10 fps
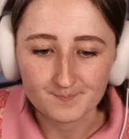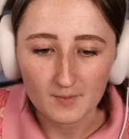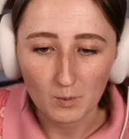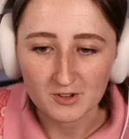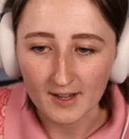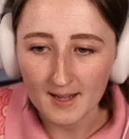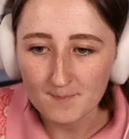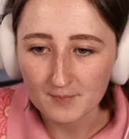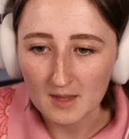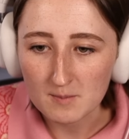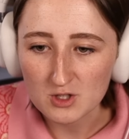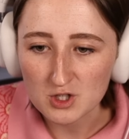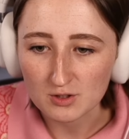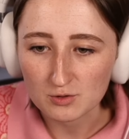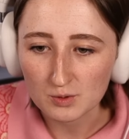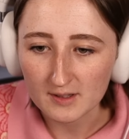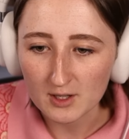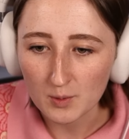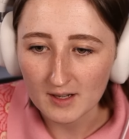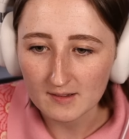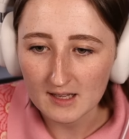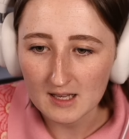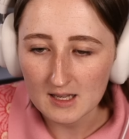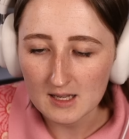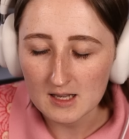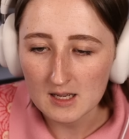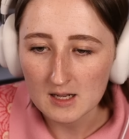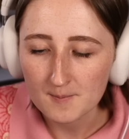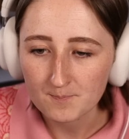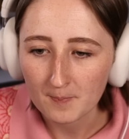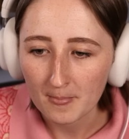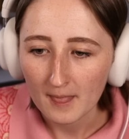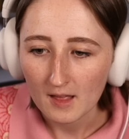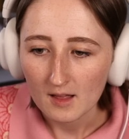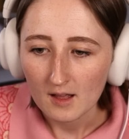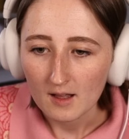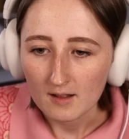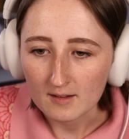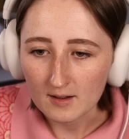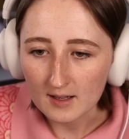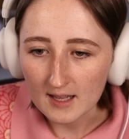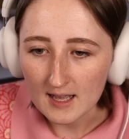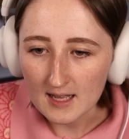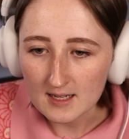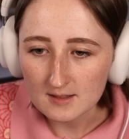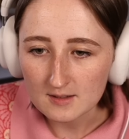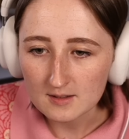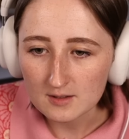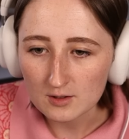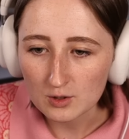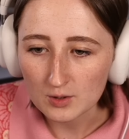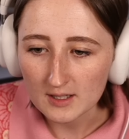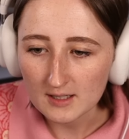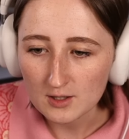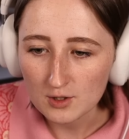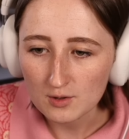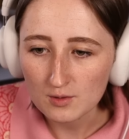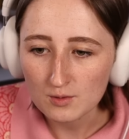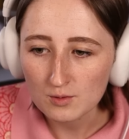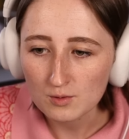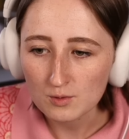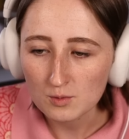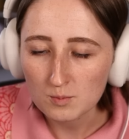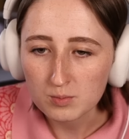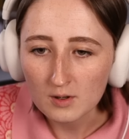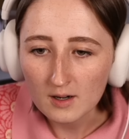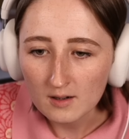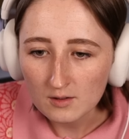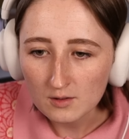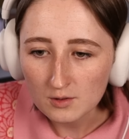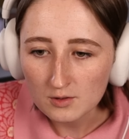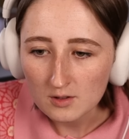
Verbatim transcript: one second let me just really quickly get create a new browse